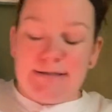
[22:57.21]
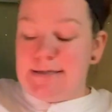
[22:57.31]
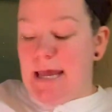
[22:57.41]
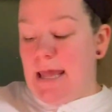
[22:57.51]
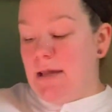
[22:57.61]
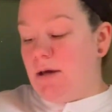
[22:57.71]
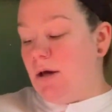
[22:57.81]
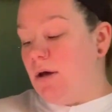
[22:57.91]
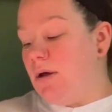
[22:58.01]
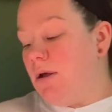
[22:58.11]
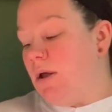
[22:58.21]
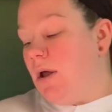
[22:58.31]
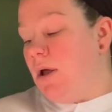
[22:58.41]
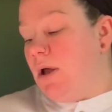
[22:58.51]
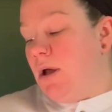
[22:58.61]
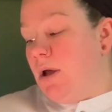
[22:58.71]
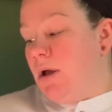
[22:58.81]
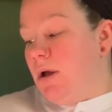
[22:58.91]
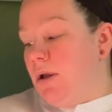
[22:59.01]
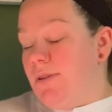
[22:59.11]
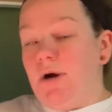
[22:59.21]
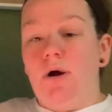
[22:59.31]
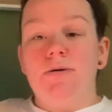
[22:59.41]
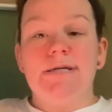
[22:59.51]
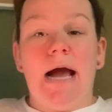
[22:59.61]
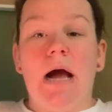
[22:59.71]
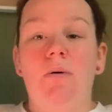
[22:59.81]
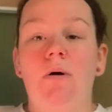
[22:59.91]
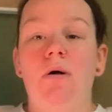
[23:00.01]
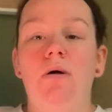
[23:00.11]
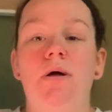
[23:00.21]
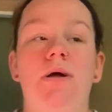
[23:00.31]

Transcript: take their own towel.